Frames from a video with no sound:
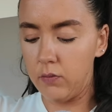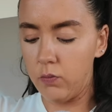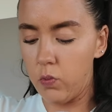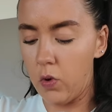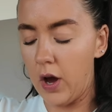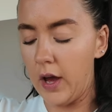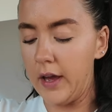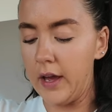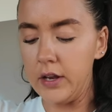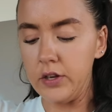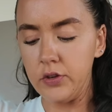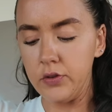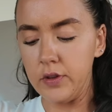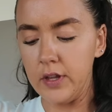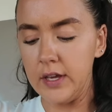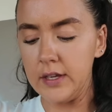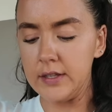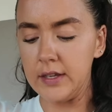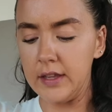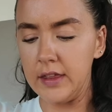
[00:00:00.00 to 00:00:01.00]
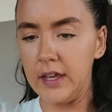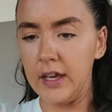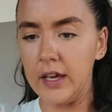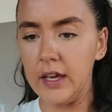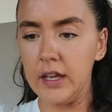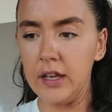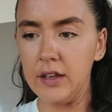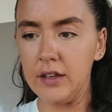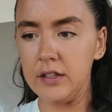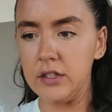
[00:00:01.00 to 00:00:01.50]
why I do this. I think
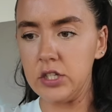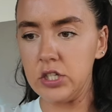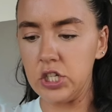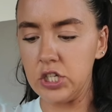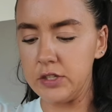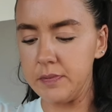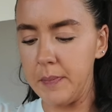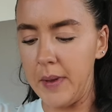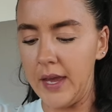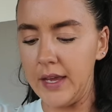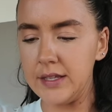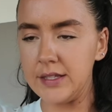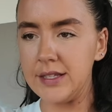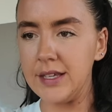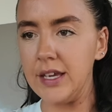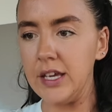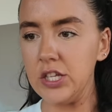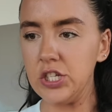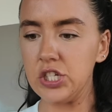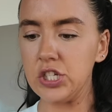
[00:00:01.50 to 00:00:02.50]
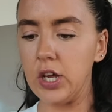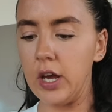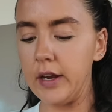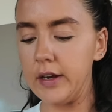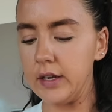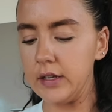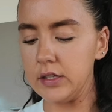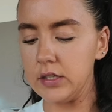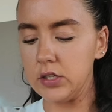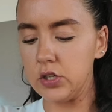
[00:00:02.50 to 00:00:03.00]
it just makes each
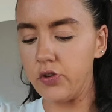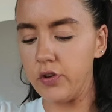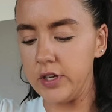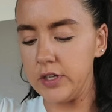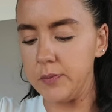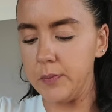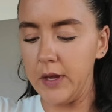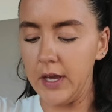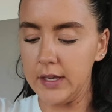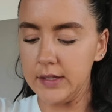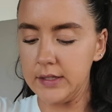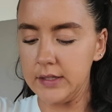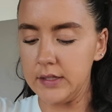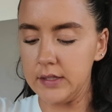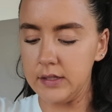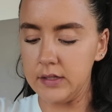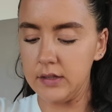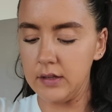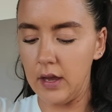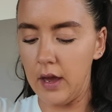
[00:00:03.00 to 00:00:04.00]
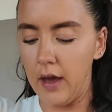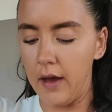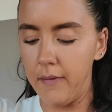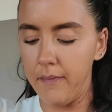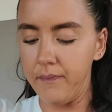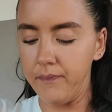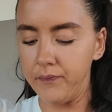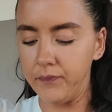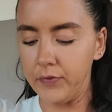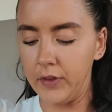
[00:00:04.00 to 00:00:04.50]
side as crispy as
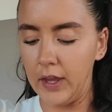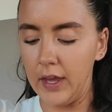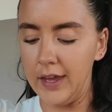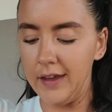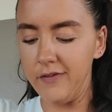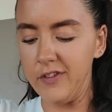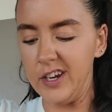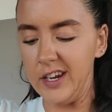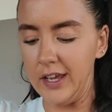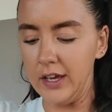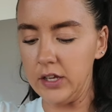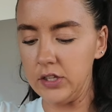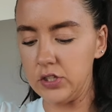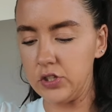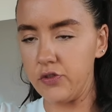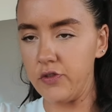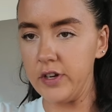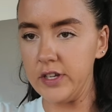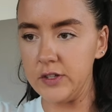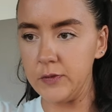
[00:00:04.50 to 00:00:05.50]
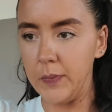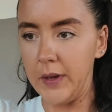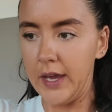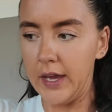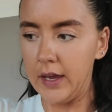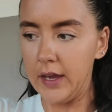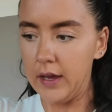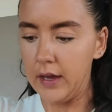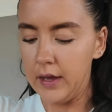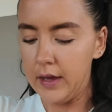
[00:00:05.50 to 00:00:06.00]
evenly as
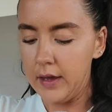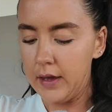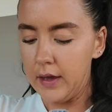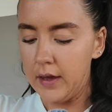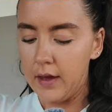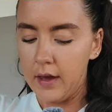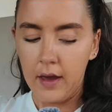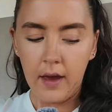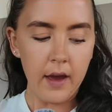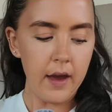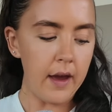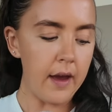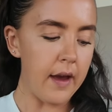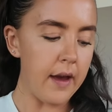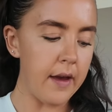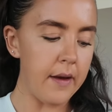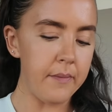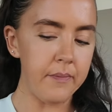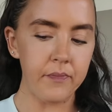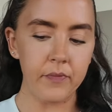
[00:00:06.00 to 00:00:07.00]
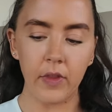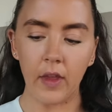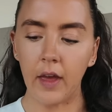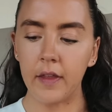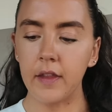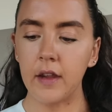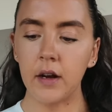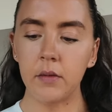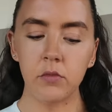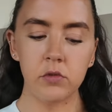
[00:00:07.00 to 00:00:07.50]
crispy. And
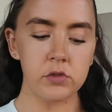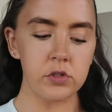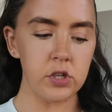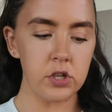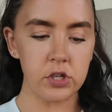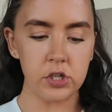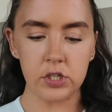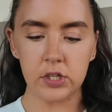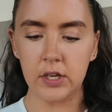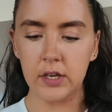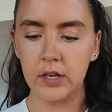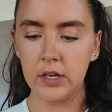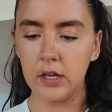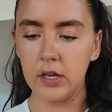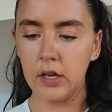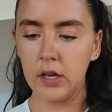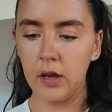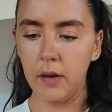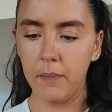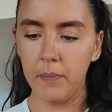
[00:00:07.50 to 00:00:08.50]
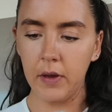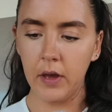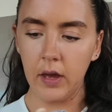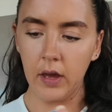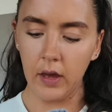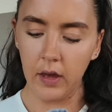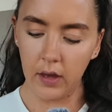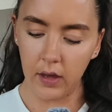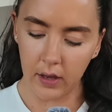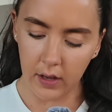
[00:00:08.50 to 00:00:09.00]
then I'm also just gonna
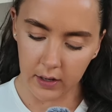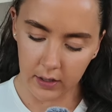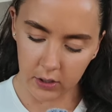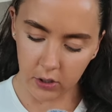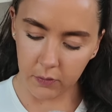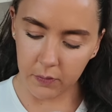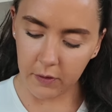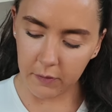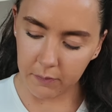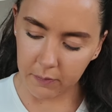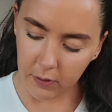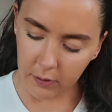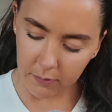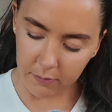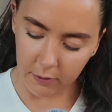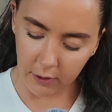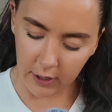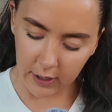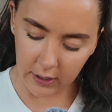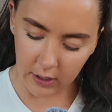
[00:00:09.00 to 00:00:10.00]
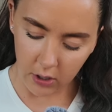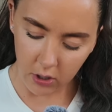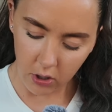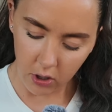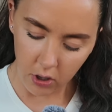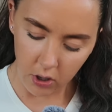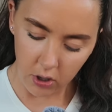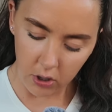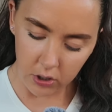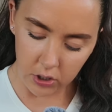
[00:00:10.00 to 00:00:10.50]
put a little bit of paprika
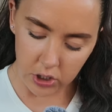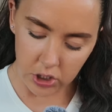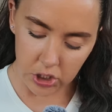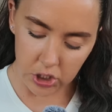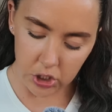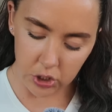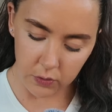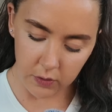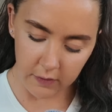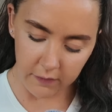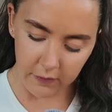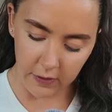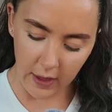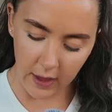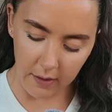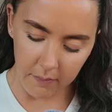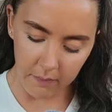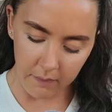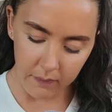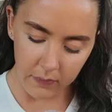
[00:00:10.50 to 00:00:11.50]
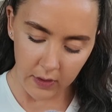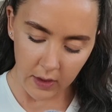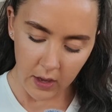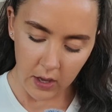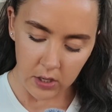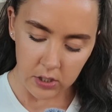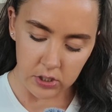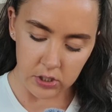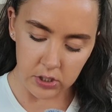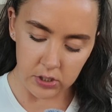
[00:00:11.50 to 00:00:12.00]
on 2 of them,
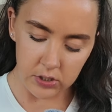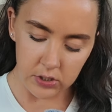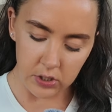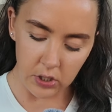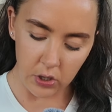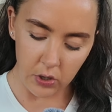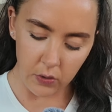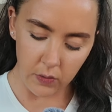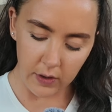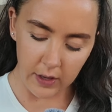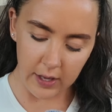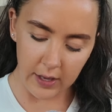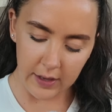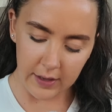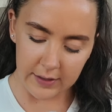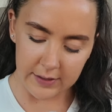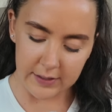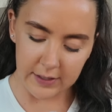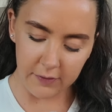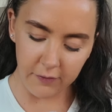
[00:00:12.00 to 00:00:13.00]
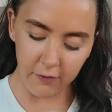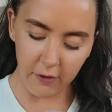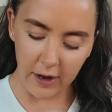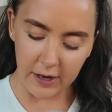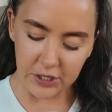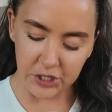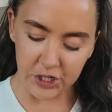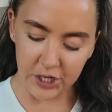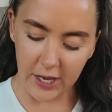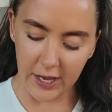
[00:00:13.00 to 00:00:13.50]
just so it
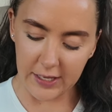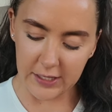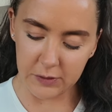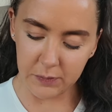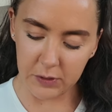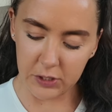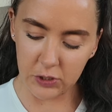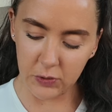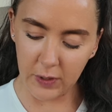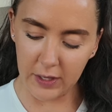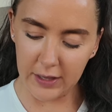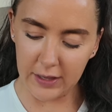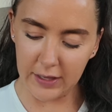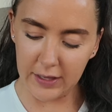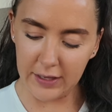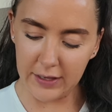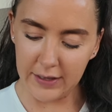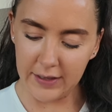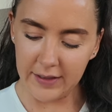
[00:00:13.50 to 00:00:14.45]
differentiates between